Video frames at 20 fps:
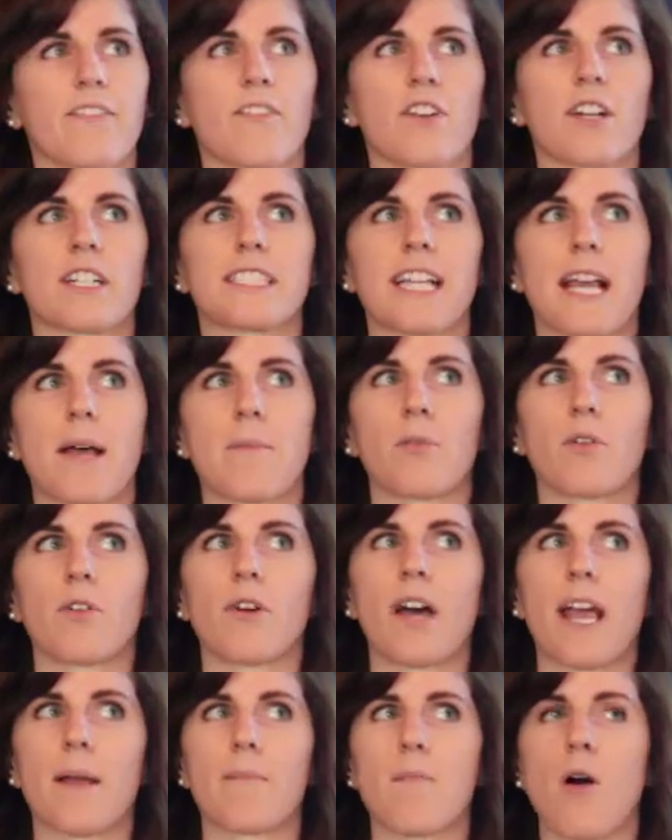things to
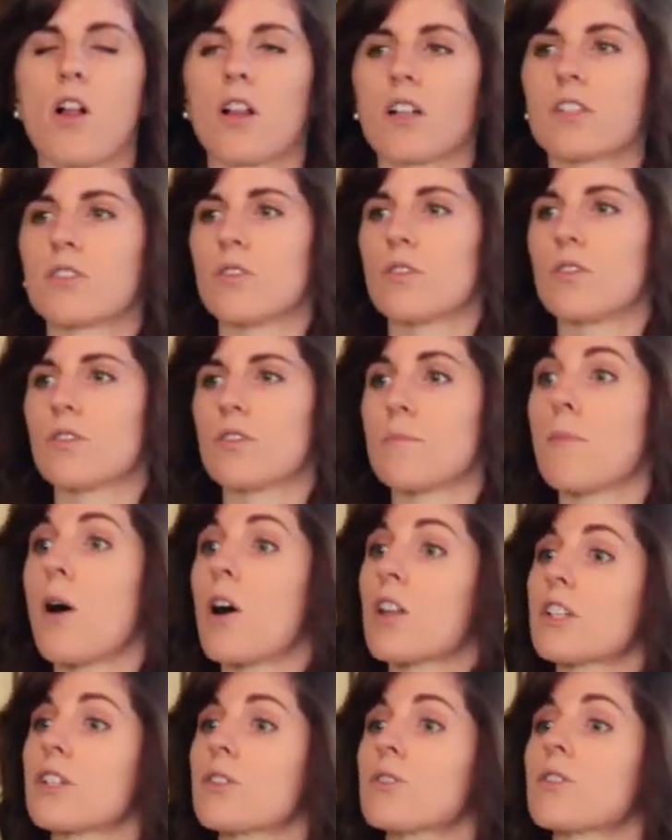do such as
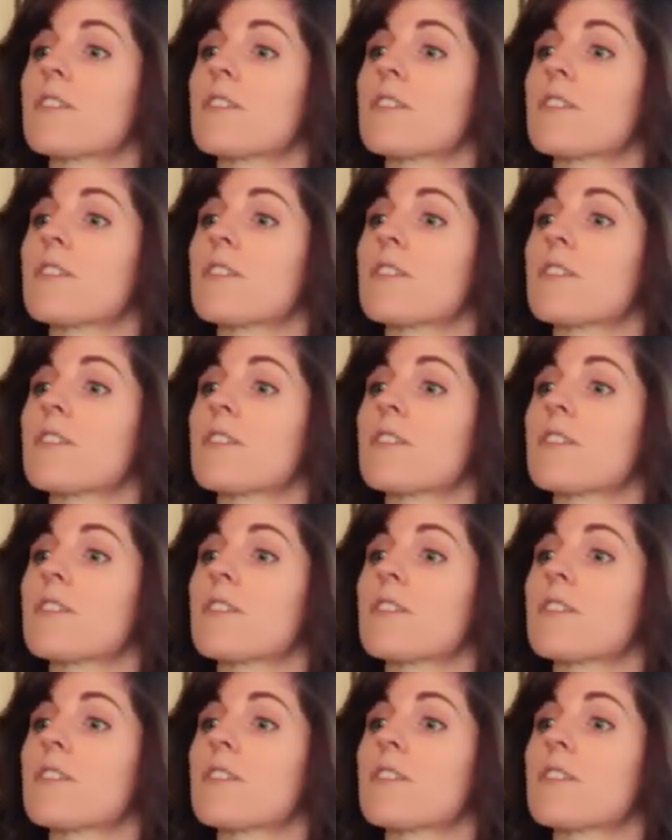life